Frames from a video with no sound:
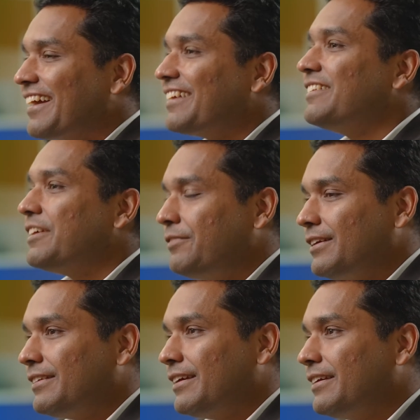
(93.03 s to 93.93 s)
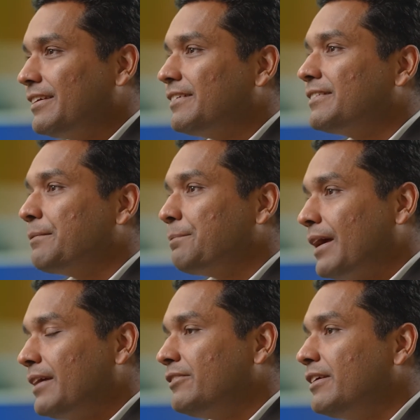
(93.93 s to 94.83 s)
can safely say
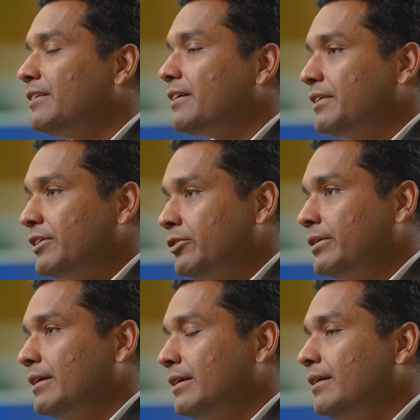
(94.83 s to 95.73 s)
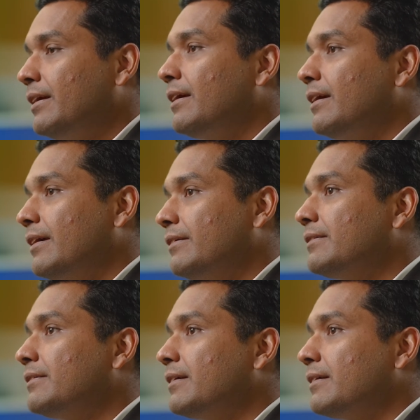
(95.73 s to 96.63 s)
supply chain continuity
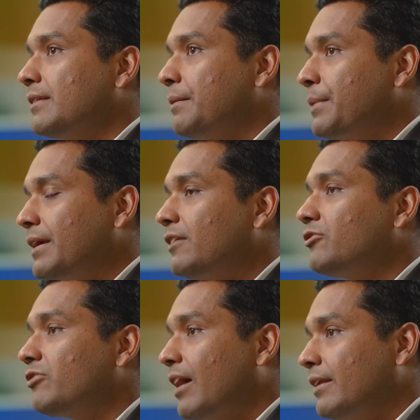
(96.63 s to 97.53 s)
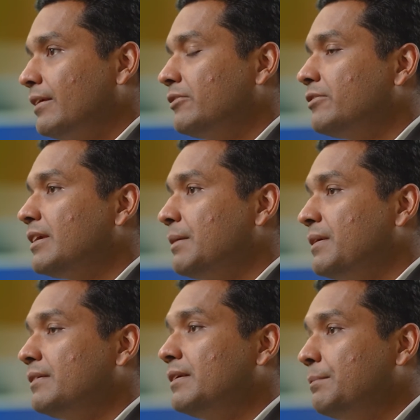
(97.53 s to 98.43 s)
is the biggest challenge
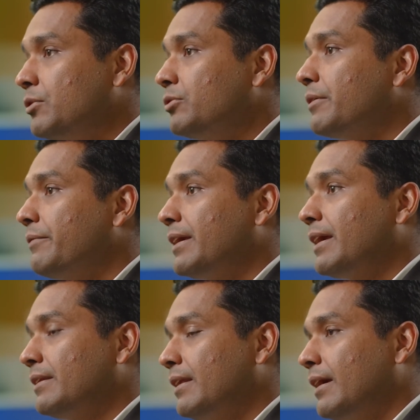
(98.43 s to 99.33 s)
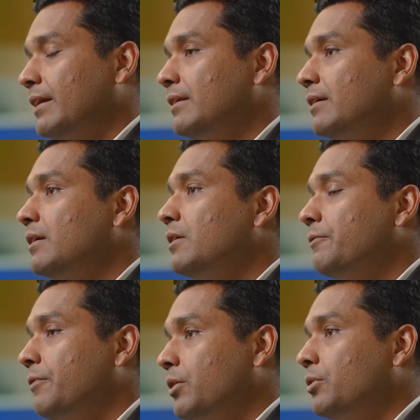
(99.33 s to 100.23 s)
keeping CPOs awake at night,
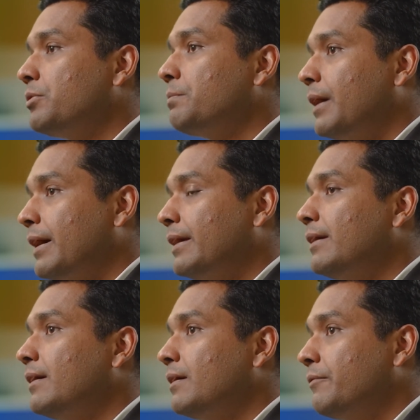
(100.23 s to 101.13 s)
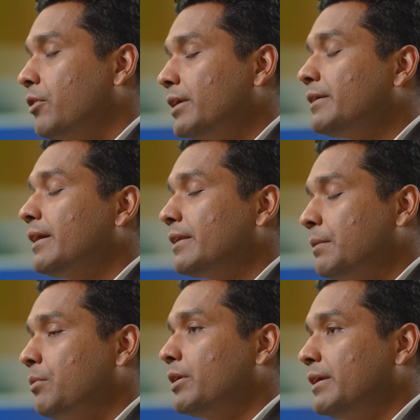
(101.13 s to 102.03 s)
followed by volatile
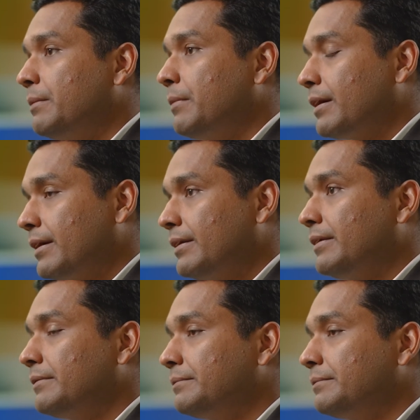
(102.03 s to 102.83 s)
commodity market.